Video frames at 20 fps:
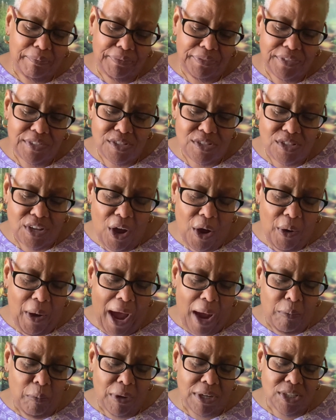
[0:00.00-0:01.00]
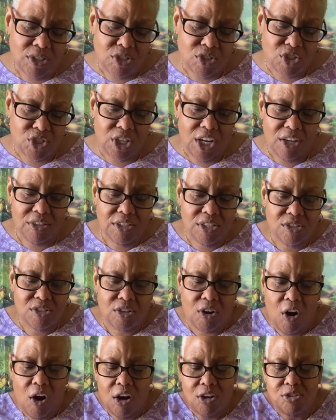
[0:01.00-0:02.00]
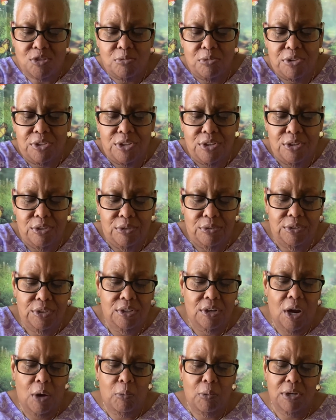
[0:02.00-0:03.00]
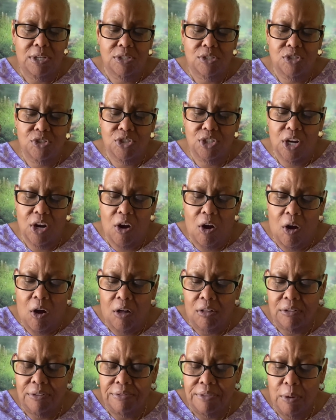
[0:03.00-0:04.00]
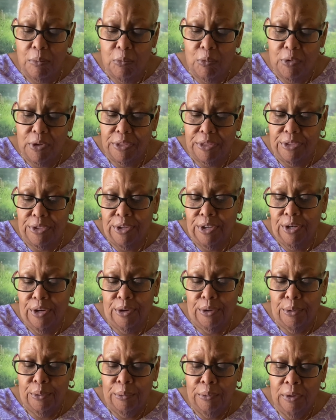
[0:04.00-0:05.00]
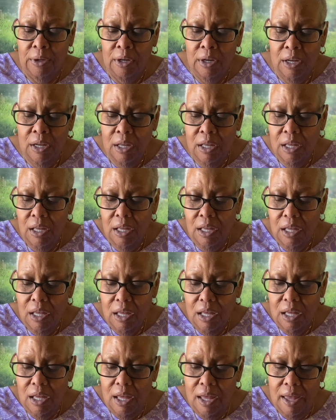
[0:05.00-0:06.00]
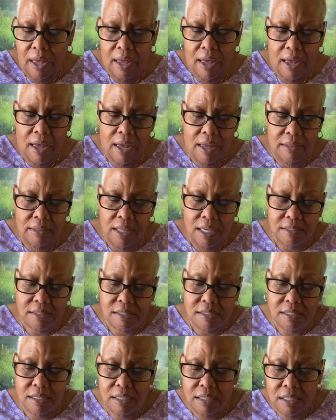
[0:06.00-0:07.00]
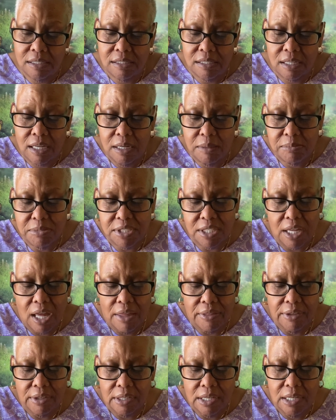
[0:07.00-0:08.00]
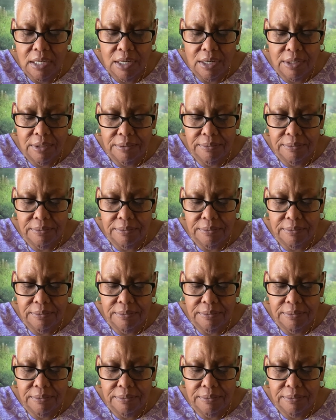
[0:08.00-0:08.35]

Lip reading: So I wanted to share these cards with you. I wanted to share all of them with you. And let's see. Let's get them together here.